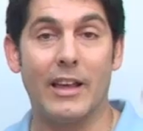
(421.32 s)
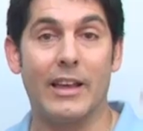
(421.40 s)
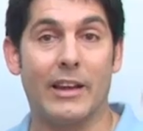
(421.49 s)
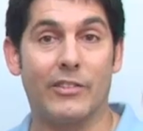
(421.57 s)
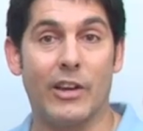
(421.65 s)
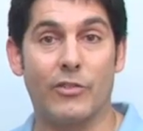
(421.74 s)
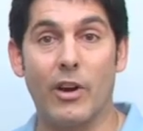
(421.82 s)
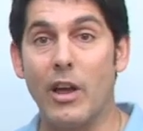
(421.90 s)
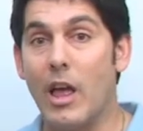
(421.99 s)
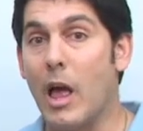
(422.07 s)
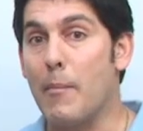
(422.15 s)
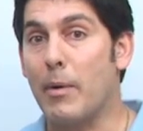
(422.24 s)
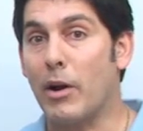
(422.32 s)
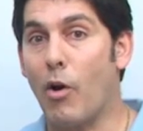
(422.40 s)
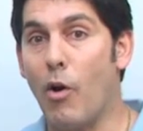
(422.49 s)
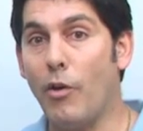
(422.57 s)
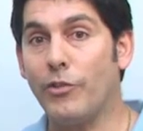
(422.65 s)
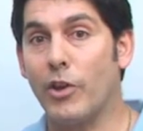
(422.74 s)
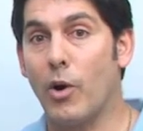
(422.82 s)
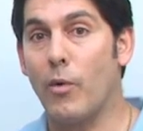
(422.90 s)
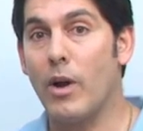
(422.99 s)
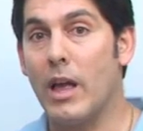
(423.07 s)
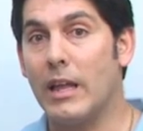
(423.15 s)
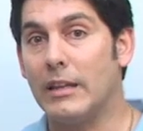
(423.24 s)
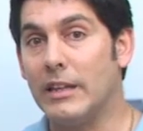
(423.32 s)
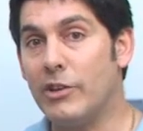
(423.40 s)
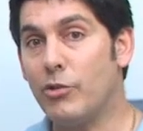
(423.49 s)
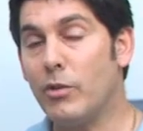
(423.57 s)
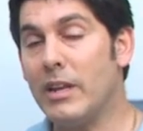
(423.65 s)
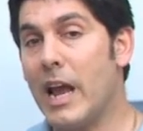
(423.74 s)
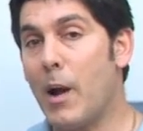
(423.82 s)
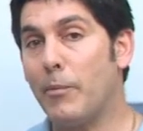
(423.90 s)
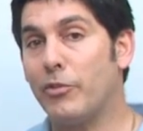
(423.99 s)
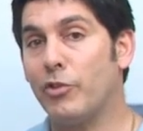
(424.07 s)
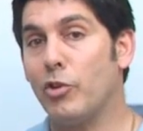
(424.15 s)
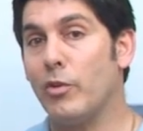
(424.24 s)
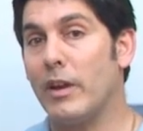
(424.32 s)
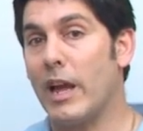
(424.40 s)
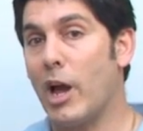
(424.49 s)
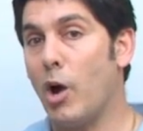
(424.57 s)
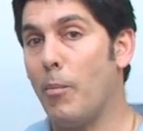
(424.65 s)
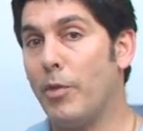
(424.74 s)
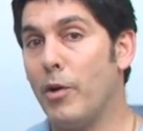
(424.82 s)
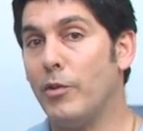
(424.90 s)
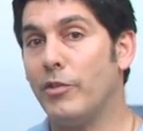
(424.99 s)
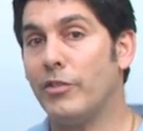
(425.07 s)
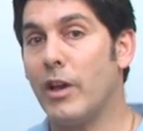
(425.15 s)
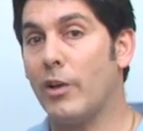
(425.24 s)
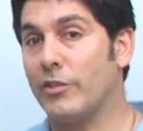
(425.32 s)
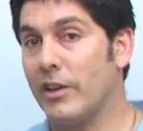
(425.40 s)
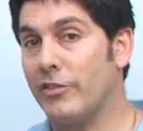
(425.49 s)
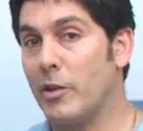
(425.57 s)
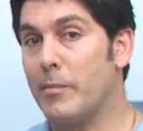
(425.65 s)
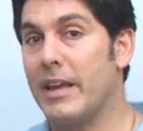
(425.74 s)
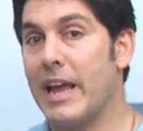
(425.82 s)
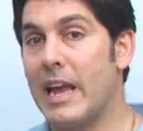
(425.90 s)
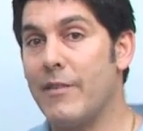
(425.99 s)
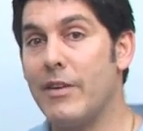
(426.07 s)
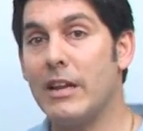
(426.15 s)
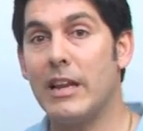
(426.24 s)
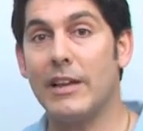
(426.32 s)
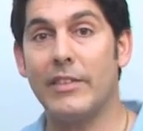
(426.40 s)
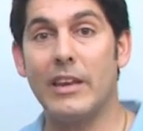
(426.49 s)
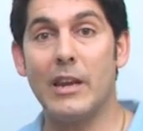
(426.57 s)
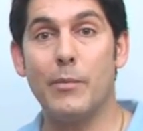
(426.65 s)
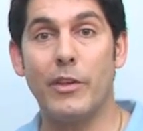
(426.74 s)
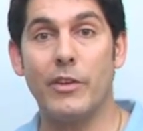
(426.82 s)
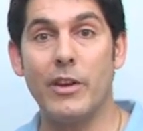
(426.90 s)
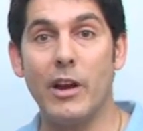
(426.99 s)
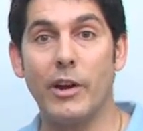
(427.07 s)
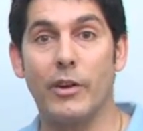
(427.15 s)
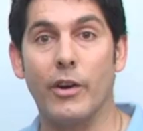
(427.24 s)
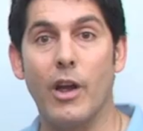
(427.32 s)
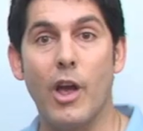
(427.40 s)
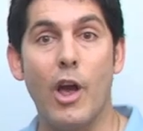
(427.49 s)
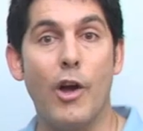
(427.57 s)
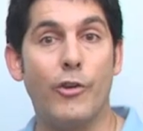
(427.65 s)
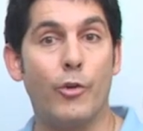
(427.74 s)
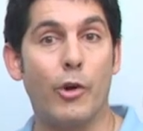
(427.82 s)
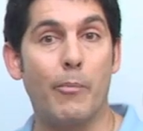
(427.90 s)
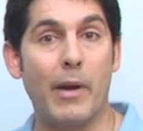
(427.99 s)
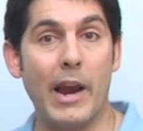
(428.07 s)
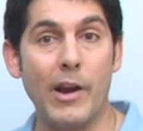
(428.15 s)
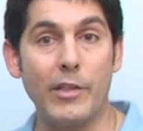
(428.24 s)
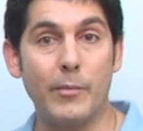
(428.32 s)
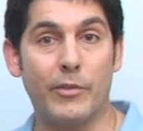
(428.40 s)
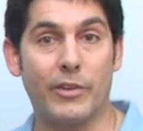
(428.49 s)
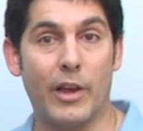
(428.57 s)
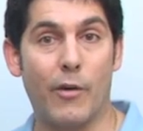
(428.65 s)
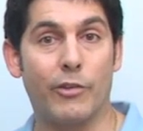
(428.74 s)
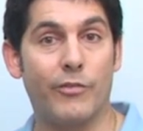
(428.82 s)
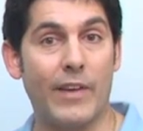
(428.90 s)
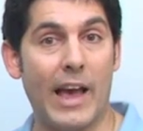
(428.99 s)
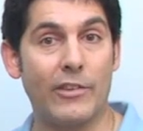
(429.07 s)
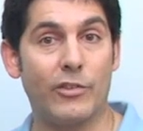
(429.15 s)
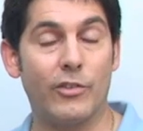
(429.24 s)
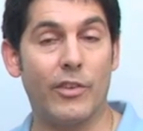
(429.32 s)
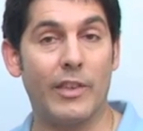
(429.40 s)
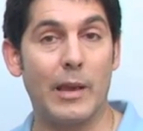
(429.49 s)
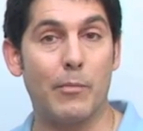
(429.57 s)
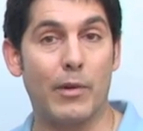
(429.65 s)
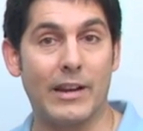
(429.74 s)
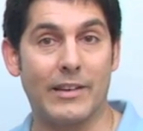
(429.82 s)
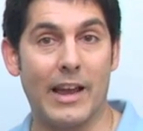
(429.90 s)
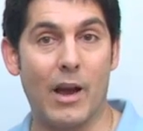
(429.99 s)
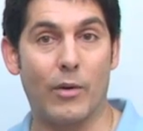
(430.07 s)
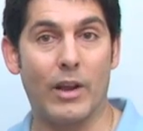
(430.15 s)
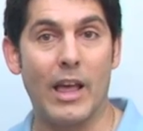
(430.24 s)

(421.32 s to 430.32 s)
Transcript: etc., but also literally helps to help those cells as they're behaving like they did when they're younger to repair themselves faster than they break down.